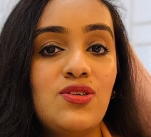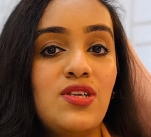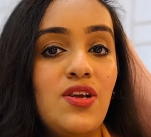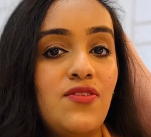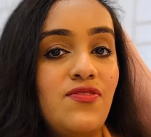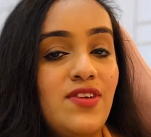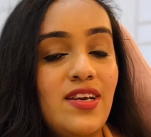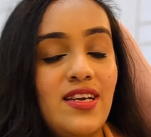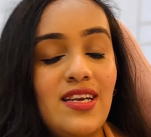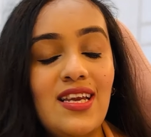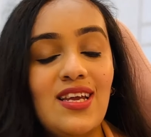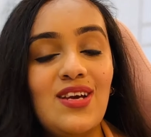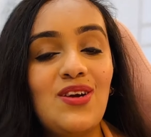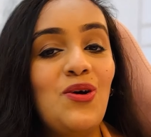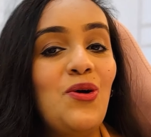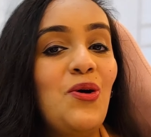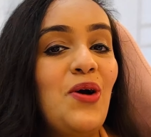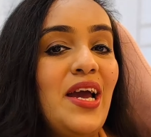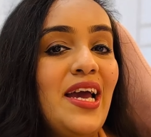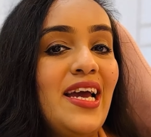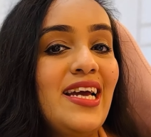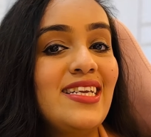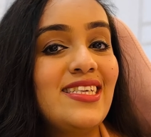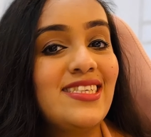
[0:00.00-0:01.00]
definitely go
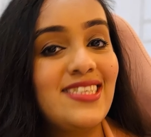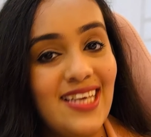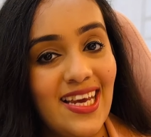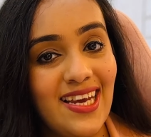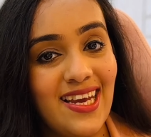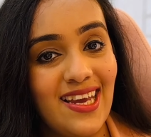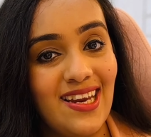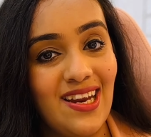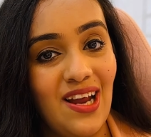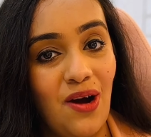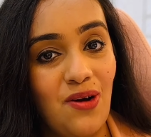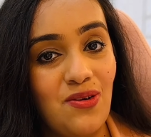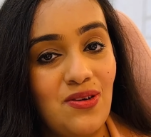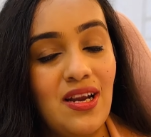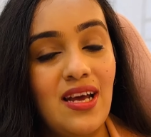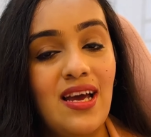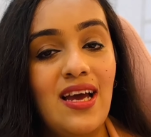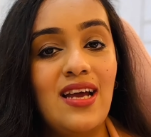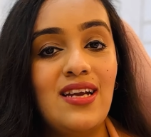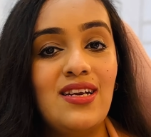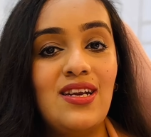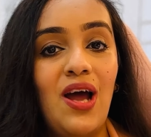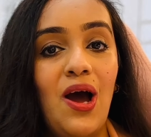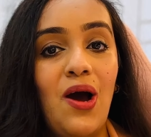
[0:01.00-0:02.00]
ahead, check it out.
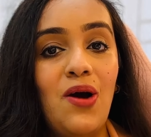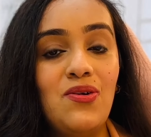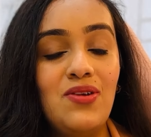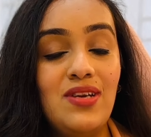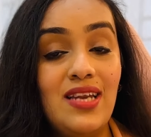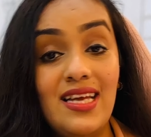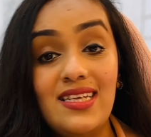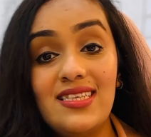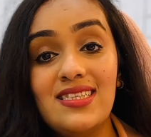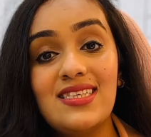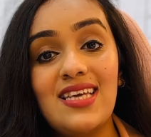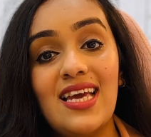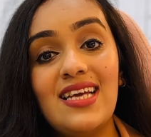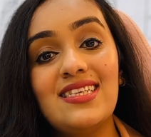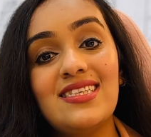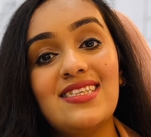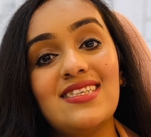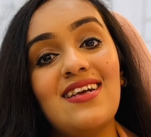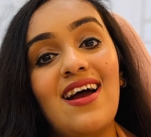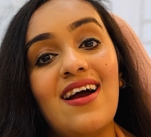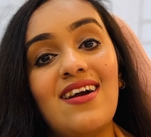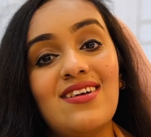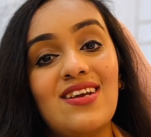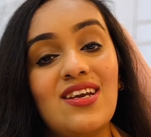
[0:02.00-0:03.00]
Now let's get
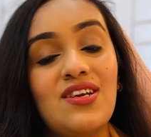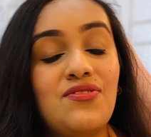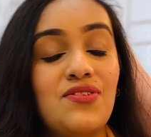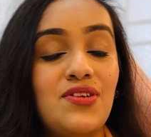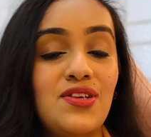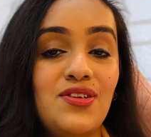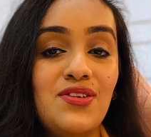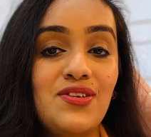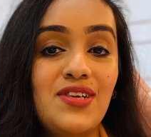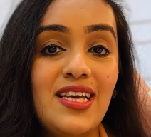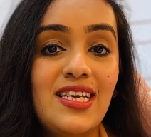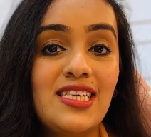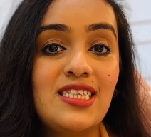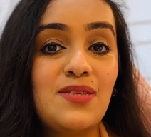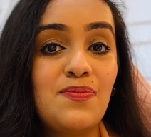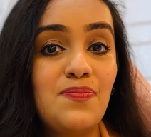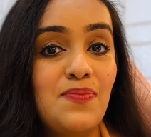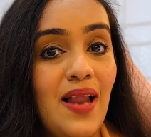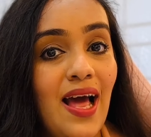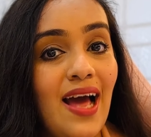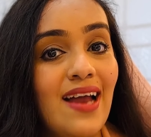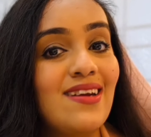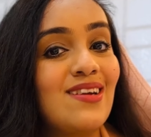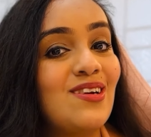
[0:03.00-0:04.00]
started with today's
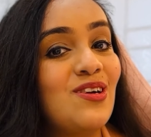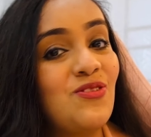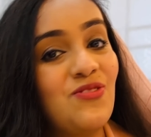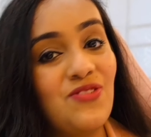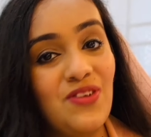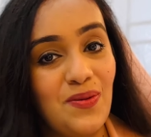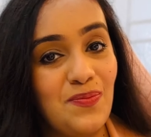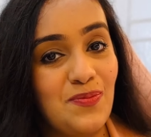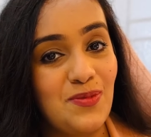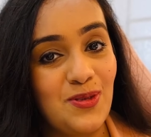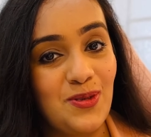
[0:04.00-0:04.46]
planner flip